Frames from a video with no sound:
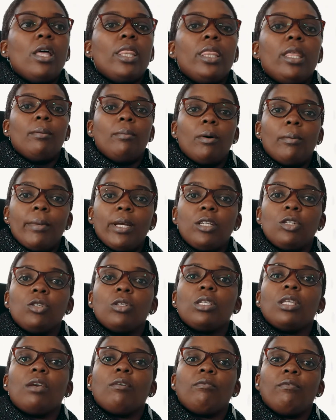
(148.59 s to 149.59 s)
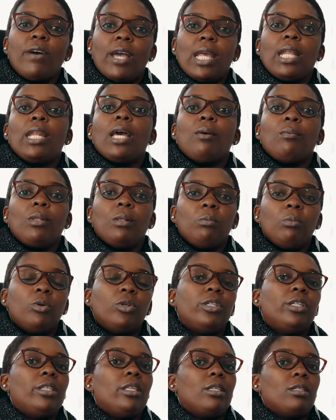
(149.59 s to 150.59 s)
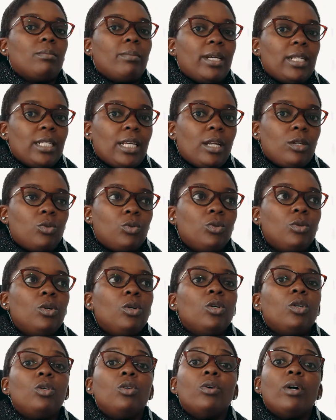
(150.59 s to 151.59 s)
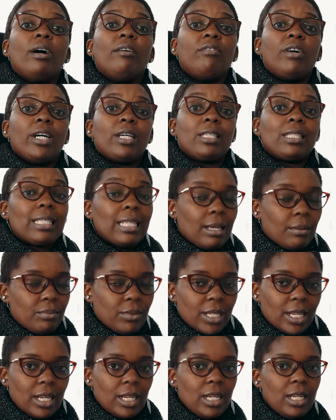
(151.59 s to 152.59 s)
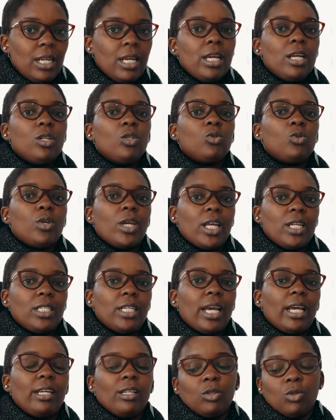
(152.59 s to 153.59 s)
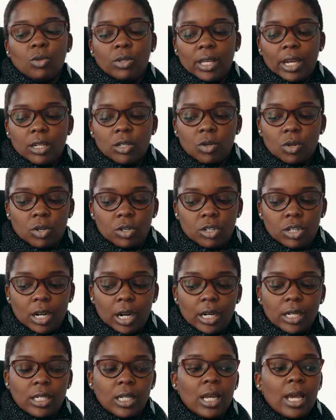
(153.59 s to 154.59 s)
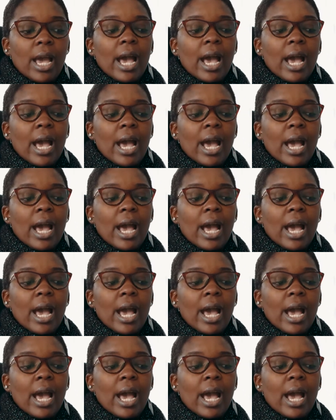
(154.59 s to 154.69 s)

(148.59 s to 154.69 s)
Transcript: The moment you say, fine, I will board this matatu, you have accepted to enter into that contract.